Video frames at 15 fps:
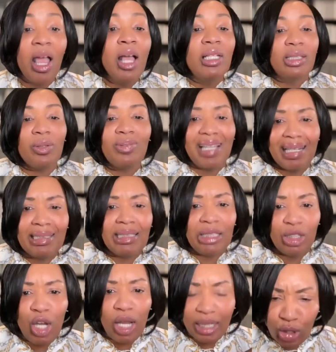So that's
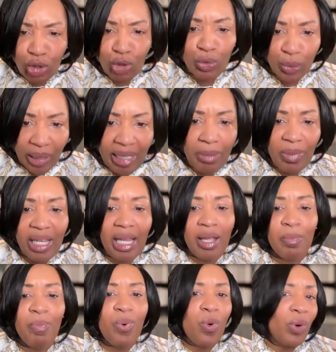extremely
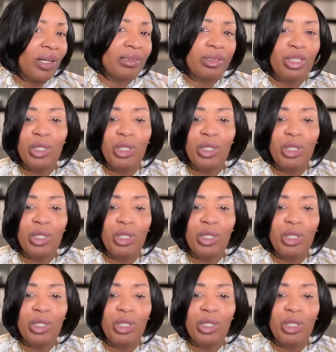important.